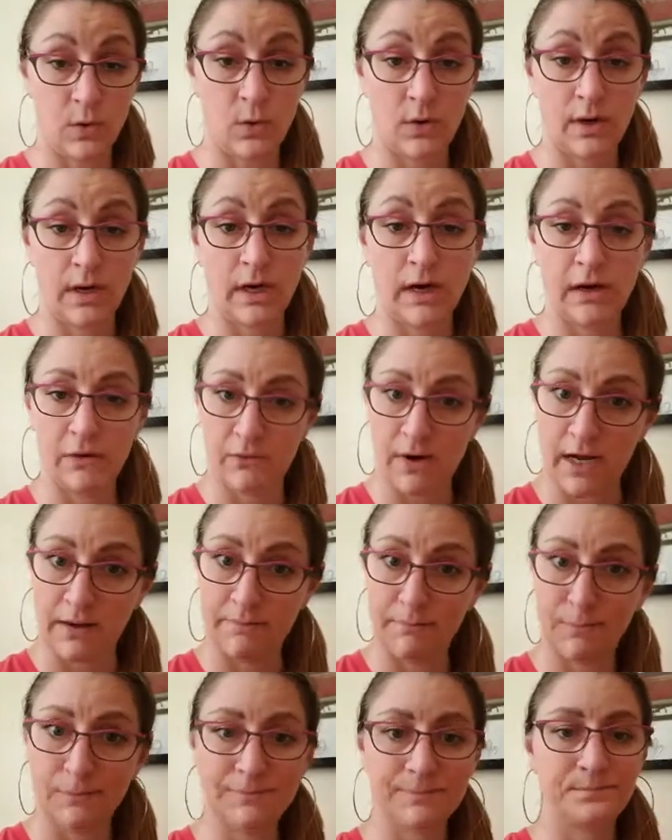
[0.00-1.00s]
or our hot
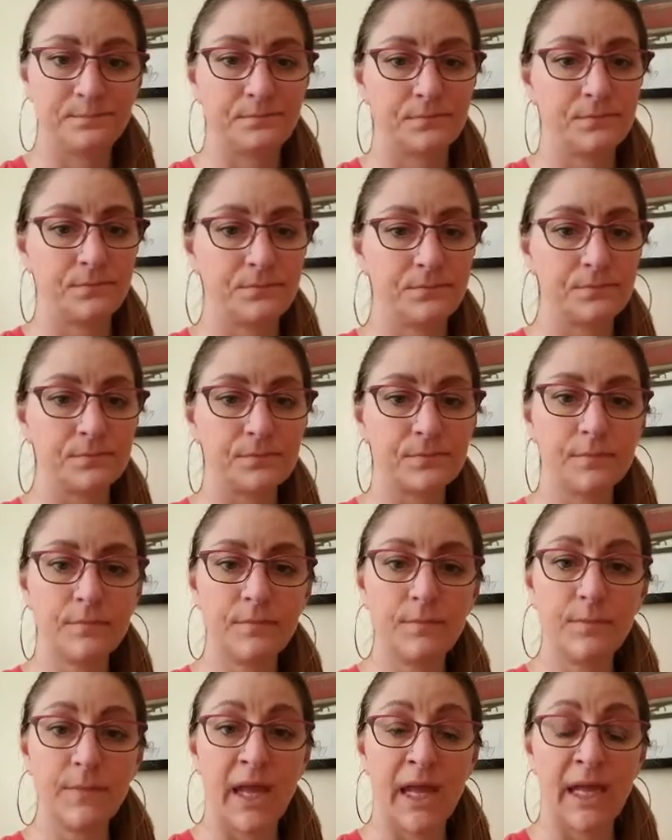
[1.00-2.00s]
rod,
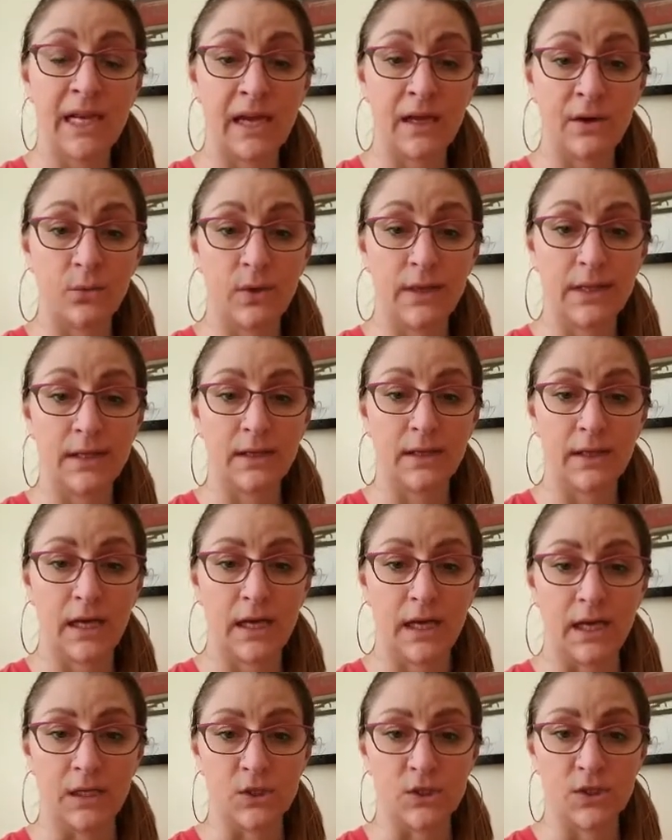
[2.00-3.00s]
and I will
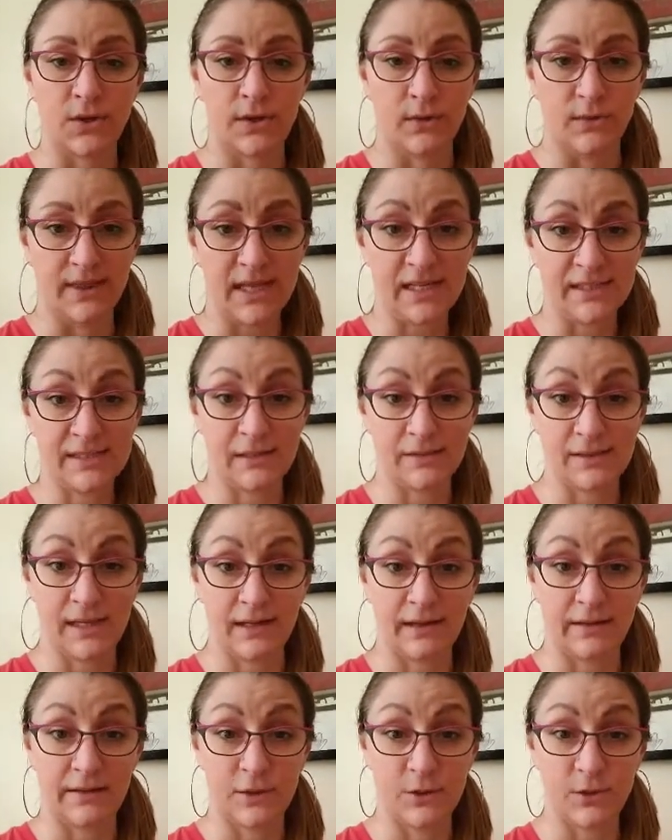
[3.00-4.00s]
uh, show you what that sounds
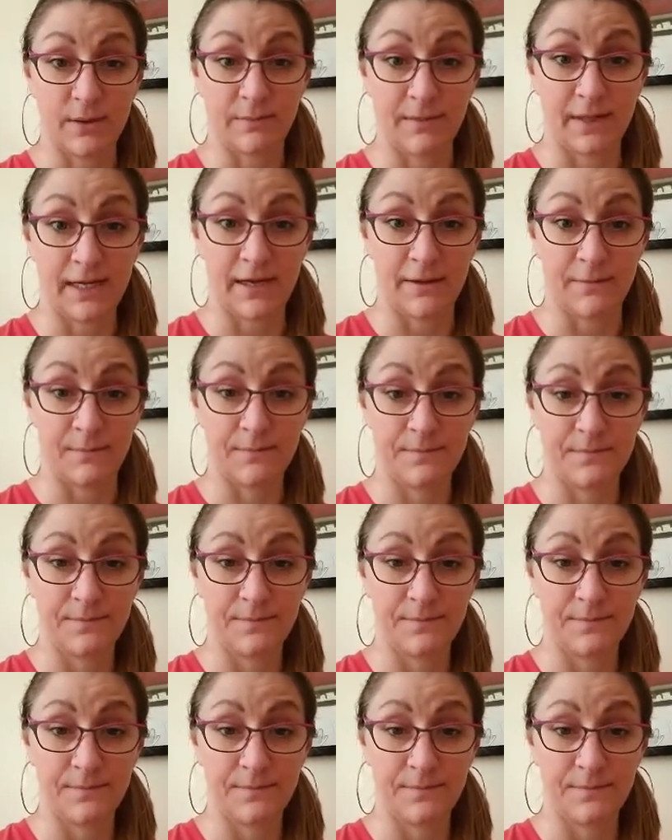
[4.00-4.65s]
like on the drum kit.